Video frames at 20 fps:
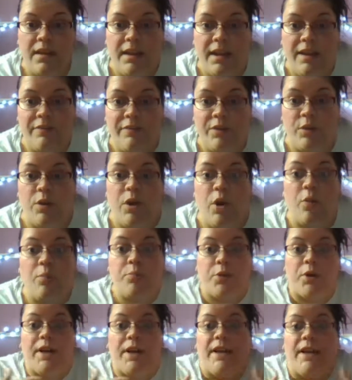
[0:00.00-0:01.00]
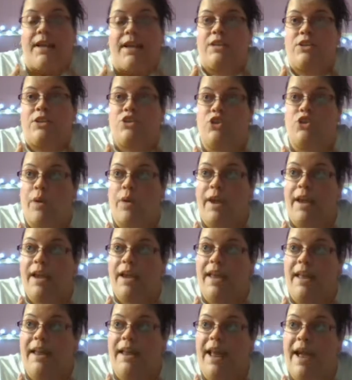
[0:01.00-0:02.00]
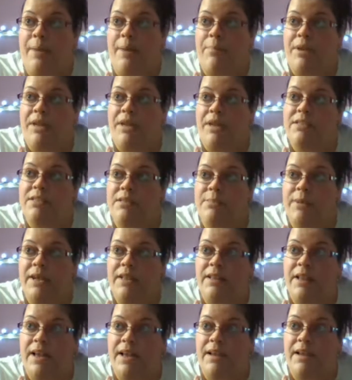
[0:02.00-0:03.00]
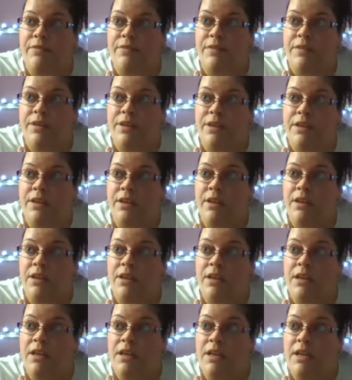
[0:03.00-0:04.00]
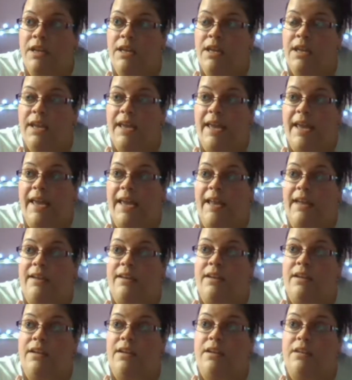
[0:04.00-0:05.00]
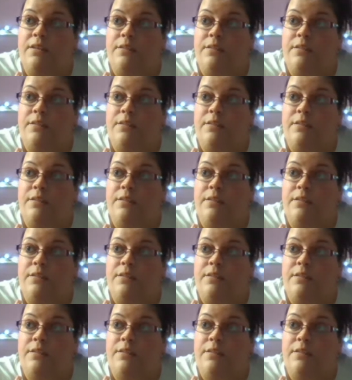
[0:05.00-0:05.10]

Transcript: If you don't bring joy and happiness to my life, and